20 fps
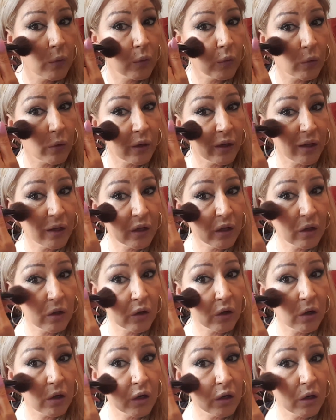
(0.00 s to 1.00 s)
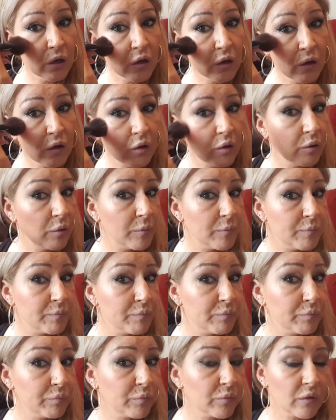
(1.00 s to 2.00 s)
right here.
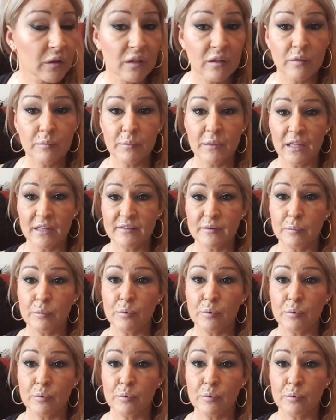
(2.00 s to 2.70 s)
That's a